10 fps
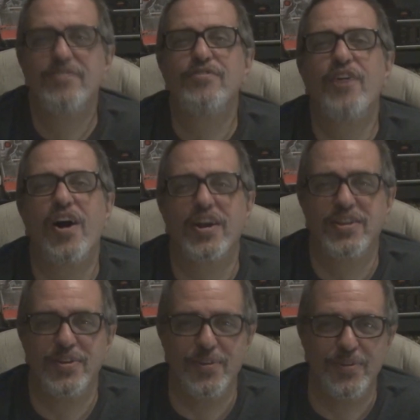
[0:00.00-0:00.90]
Fuck
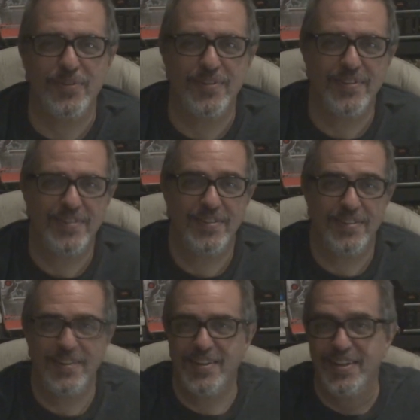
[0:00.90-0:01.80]
you.
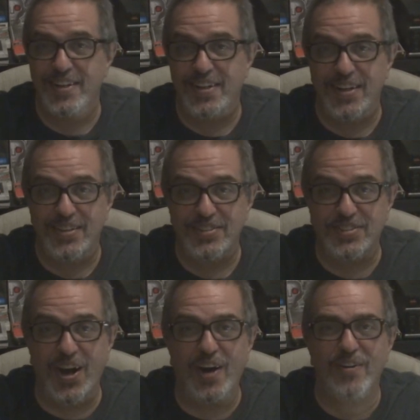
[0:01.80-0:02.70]

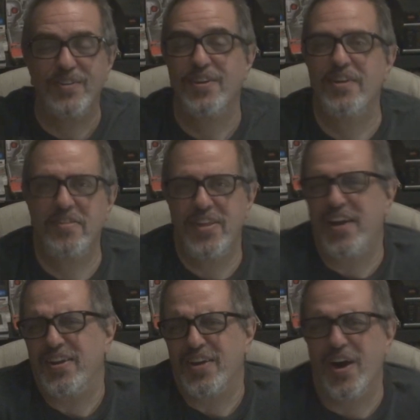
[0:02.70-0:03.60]
So,
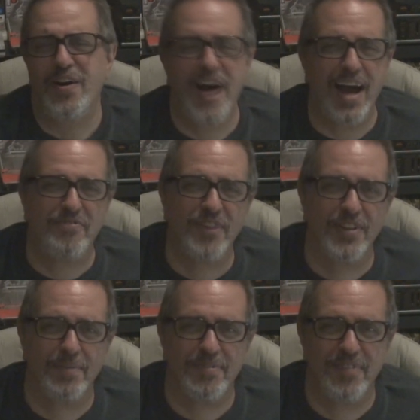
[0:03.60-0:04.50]
there you go. I
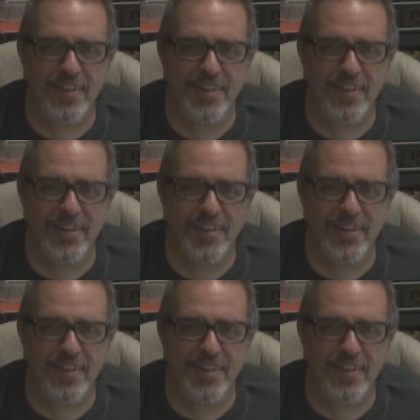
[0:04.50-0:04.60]
filled up the